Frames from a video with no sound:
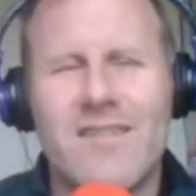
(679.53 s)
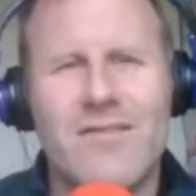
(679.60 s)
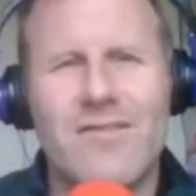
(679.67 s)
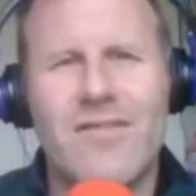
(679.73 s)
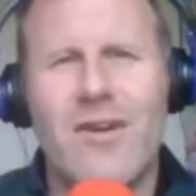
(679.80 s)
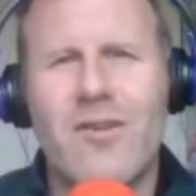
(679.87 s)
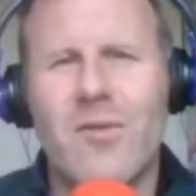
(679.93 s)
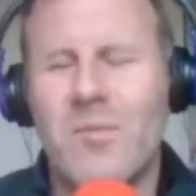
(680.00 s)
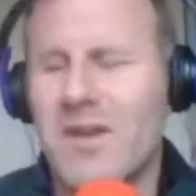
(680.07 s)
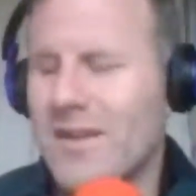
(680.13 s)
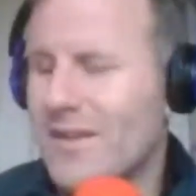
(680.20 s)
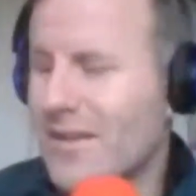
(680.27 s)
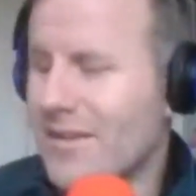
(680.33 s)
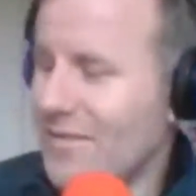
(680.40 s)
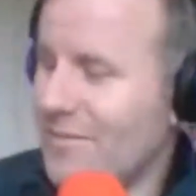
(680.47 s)
Fuck
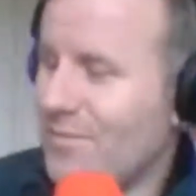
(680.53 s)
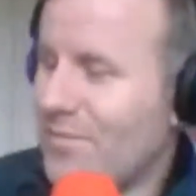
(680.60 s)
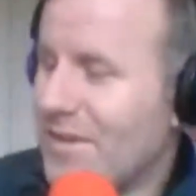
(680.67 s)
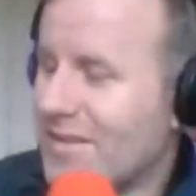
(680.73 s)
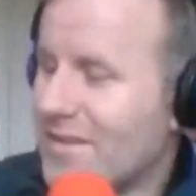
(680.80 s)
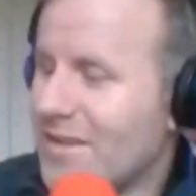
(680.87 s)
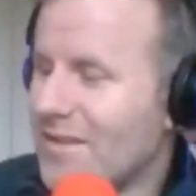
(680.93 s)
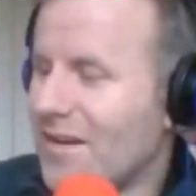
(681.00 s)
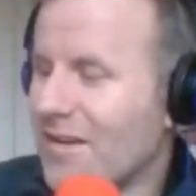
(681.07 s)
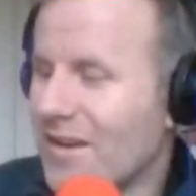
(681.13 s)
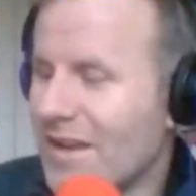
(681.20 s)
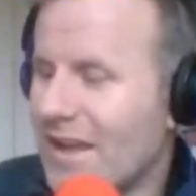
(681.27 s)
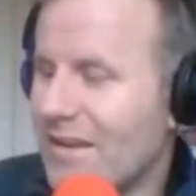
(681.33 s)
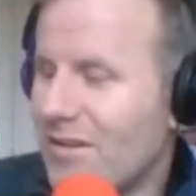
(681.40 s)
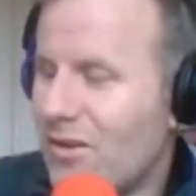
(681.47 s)
me. This the
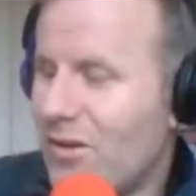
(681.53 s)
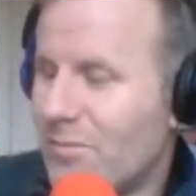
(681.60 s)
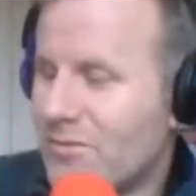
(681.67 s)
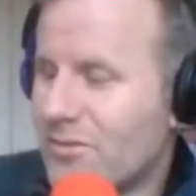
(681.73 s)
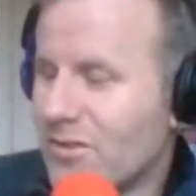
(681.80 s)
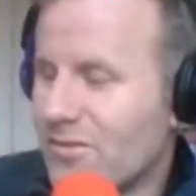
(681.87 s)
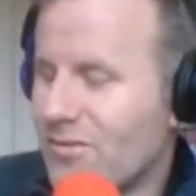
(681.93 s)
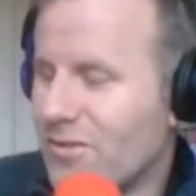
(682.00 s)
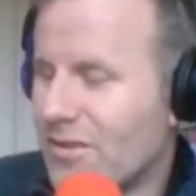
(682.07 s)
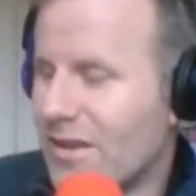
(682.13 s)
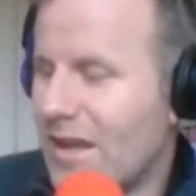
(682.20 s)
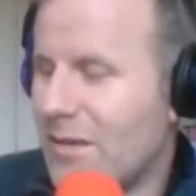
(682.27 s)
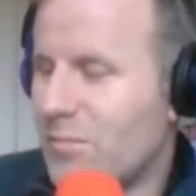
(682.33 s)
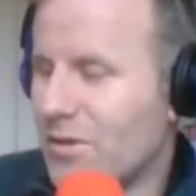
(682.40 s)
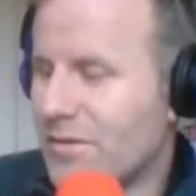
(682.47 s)
dog again. Up, just
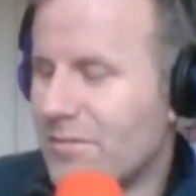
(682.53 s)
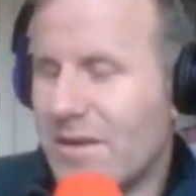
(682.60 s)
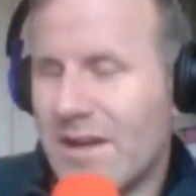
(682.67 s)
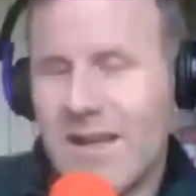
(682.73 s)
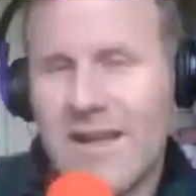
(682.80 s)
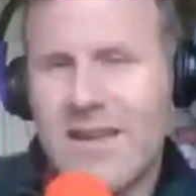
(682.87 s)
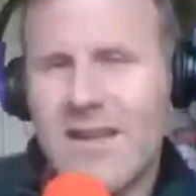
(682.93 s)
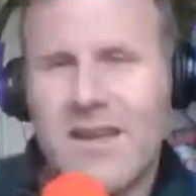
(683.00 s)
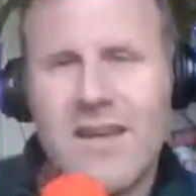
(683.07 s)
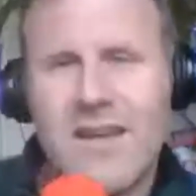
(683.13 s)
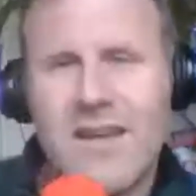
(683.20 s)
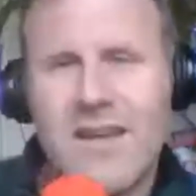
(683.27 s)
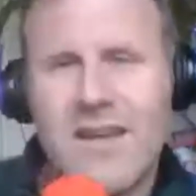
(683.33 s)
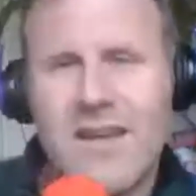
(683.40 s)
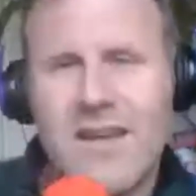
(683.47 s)
fucking headbutting my leg.
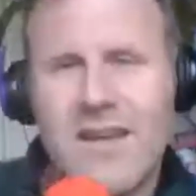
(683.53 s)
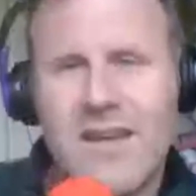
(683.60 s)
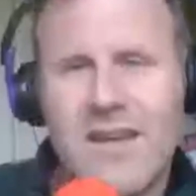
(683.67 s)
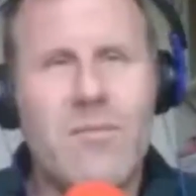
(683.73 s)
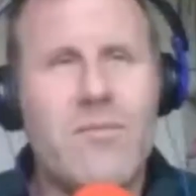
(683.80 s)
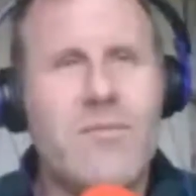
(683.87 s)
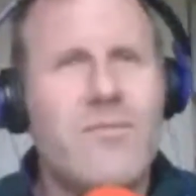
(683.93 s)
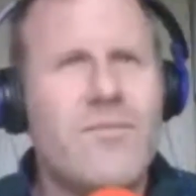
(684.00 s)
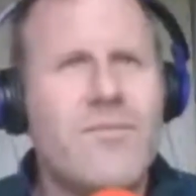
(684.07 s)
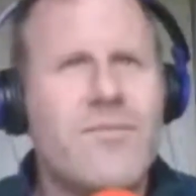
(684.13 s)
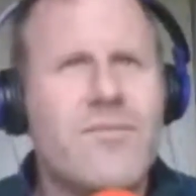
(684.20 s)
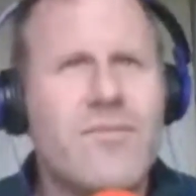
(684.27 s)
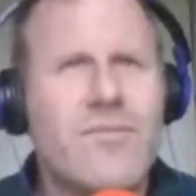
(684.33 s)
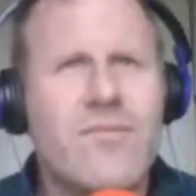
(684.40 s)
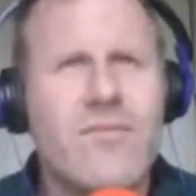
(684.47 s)
Do
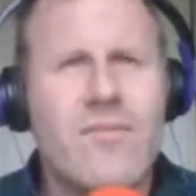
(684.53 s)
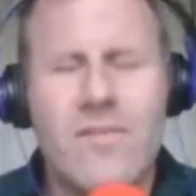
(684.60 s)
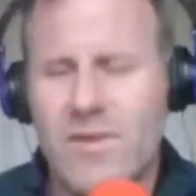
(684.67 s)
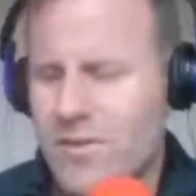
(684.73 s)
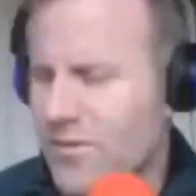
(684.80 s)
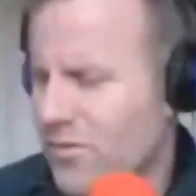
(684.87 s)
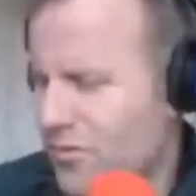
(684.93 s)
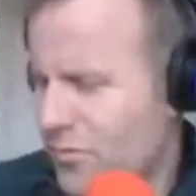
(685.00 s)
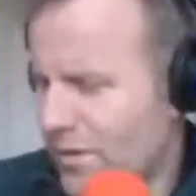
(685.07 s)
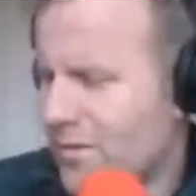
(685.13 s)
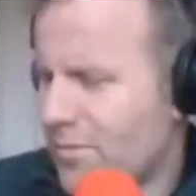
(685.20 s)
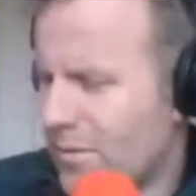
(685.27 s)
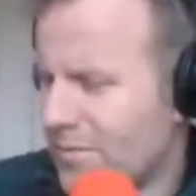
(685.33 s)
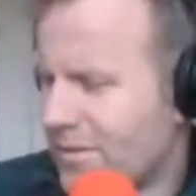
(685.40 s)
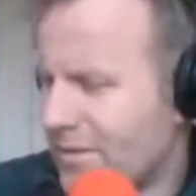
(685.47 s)
you want to
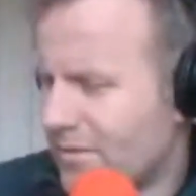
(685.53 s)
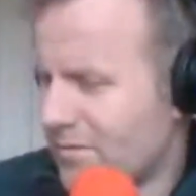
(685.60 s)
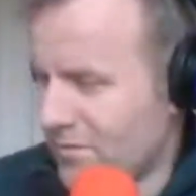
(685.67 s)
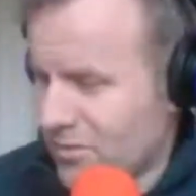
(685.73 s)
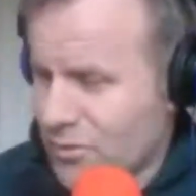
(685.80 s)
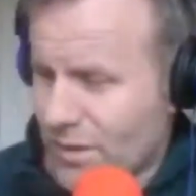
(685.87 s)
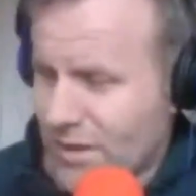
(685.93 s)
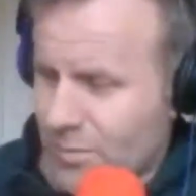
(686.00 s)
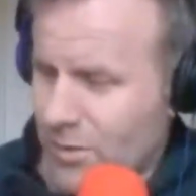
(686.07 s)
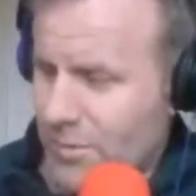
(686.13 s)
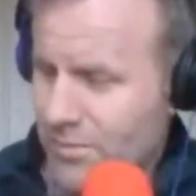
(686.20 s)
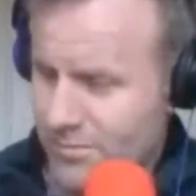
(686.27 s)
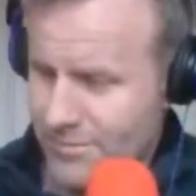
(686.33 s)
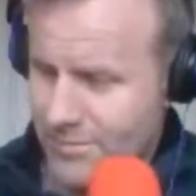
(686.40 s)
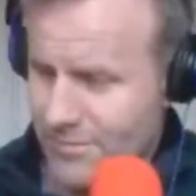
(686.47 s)
come up? Do you want to
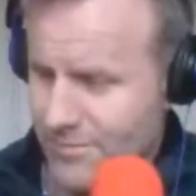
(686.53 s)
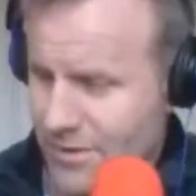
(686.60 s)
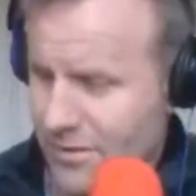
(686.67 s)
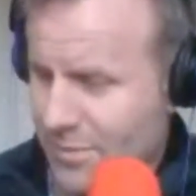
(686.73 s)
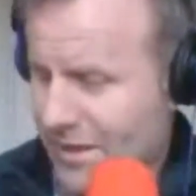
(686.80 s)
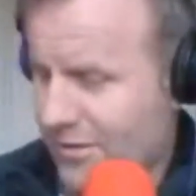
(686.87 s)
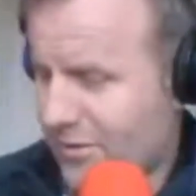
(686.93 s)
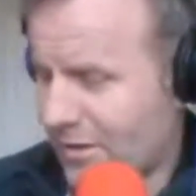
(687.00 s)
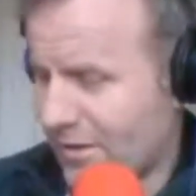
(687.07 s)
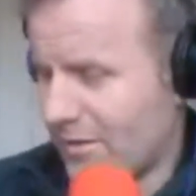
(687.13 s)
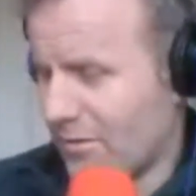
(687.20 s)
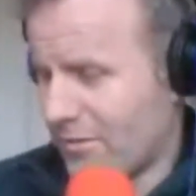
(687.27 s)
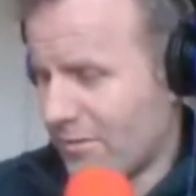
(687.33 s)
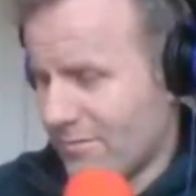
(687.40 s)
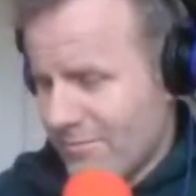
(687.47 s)
come up? There's
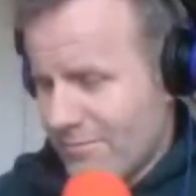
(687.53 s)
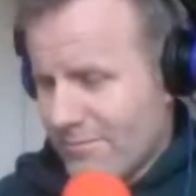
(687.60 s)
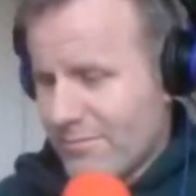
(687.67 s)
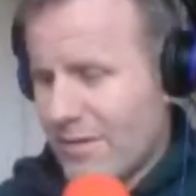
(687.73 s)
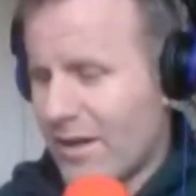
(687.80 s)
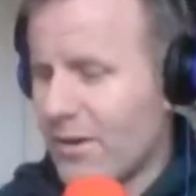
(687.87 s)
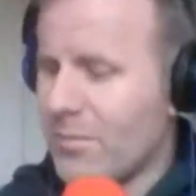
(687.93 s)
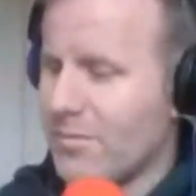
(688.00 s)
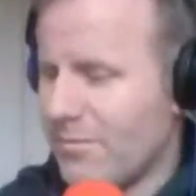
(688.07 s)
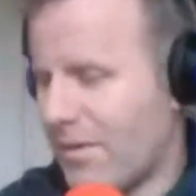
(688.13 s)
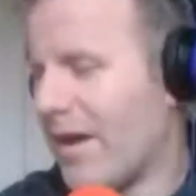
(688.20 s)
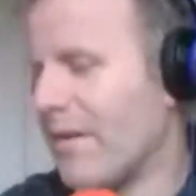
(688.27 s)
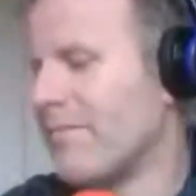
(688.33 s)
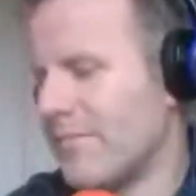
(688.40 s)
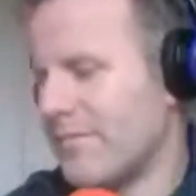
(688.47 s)
Patreons looking. Man up.
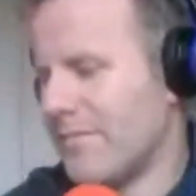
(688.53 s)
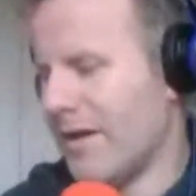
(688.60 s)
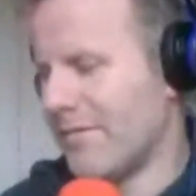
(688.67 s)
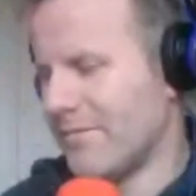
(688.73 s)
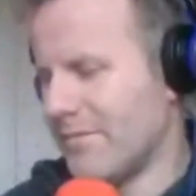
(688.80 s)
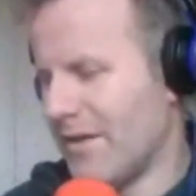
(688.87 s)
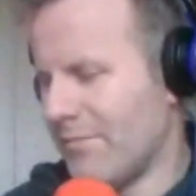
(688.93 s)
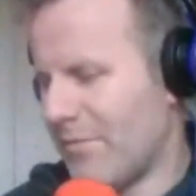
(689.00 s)
Man to